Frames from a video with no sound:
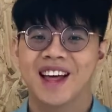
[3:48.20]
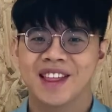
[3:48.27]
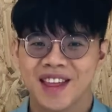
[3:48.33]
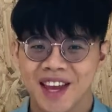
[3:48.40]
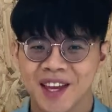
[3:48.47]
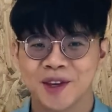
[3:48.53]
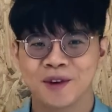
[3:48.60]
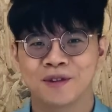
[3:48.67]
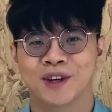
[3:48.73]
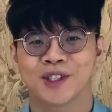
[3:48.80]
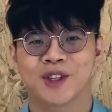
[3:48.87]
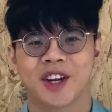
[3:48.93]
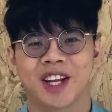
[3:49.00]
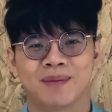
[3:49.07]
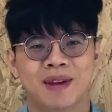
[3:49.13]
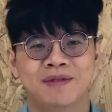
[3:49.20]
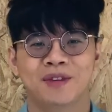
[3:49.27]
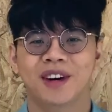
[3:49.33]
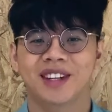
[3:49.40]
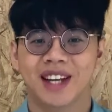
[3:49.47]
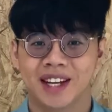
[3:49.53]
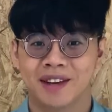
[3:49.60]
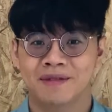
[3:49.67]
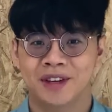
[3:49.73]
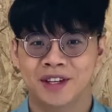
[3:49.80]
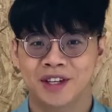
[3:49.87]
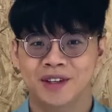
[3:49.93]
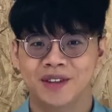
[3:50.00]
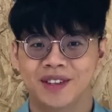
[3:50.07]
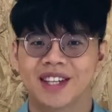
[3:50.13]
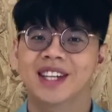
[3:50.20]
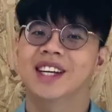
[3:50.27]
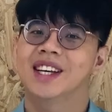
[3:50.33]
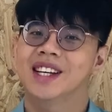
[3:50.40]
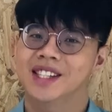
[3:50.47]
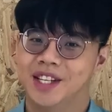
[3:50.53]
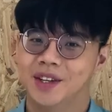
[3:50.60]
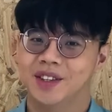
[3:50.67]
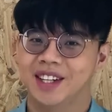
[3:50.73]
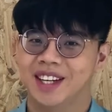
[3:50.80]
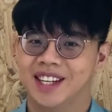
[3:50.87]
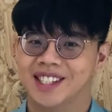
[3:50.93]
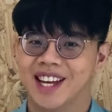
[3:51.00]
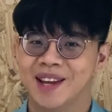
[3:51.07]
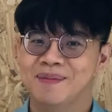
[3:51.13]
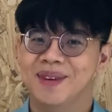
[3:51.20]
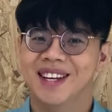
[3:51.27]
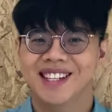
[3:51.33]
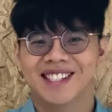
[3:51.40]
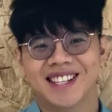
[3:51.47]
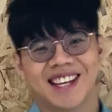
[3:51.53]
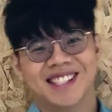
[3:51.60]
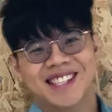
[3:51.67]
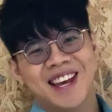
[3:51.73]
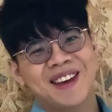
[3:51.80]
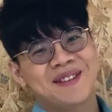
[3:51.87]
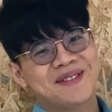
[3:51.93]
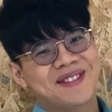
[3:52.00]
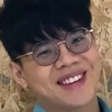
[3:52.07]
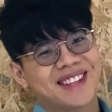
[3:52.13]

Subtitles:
Thank you for joining me for another video. Till the next time, stay safe.